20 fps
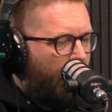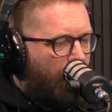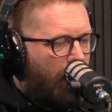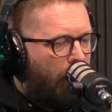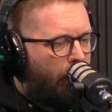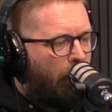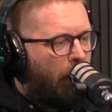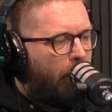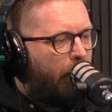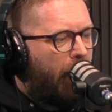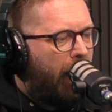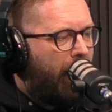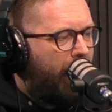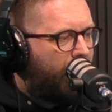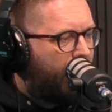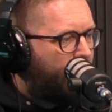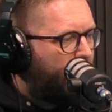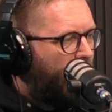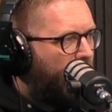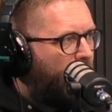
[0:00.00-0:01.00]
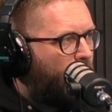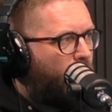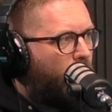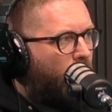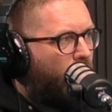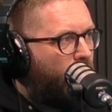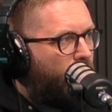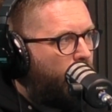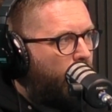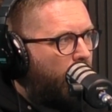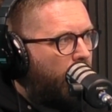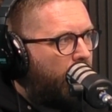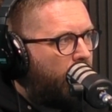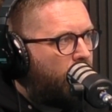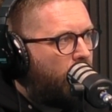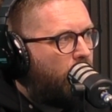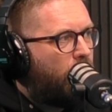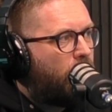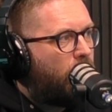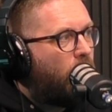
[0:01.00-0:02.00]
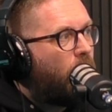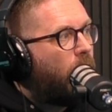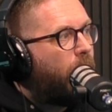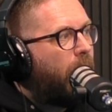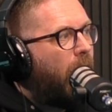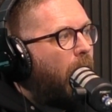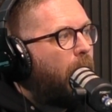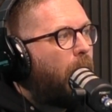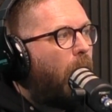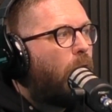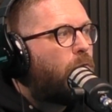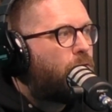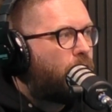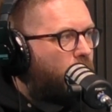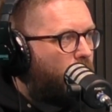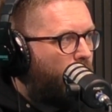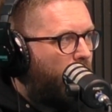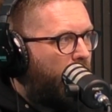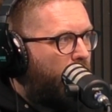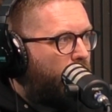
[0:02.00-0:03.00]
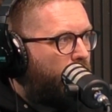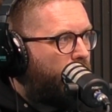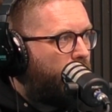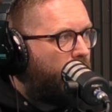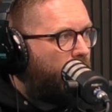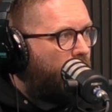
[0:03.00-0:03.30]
everyone batters mental health, but she was talking about emotional health.